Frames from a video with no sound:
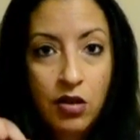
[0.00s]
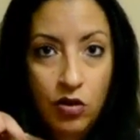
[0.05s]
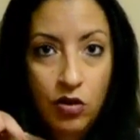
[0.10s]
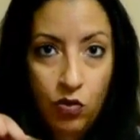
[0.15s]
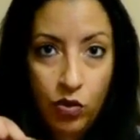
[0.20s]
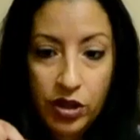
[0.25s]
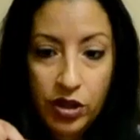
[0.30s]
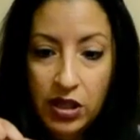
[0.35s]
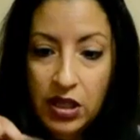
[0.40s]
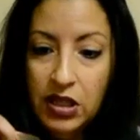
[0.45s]

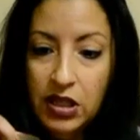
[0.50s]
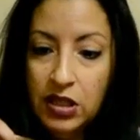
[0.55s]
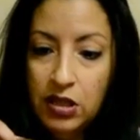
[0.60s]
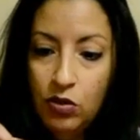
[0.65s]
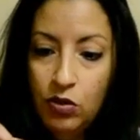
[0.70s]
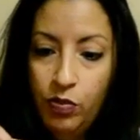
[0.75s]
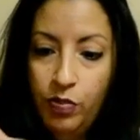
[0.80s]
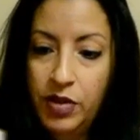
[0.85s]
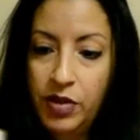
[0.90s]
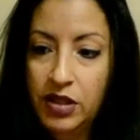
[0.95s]
with these
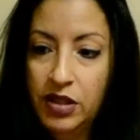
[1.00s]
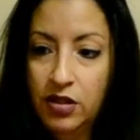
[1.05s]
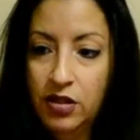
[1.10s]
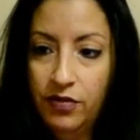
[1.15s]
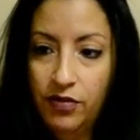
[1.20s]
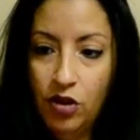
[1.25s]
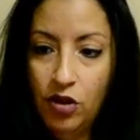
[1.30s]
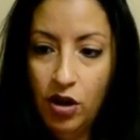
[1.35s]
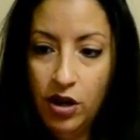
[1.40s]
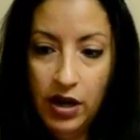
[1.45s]
little bits
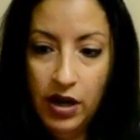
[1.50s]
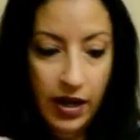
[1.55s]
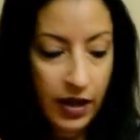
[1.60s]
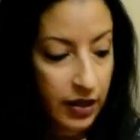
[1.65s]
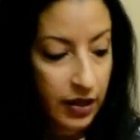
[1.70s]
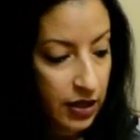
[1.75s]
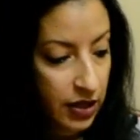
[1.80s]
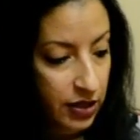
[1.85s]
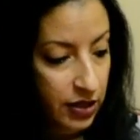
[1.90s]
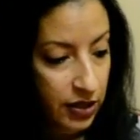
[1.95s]
of yarn
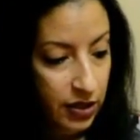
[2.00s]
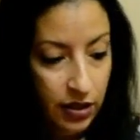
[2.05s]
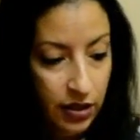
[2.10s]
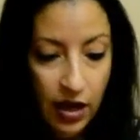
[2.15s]
like this.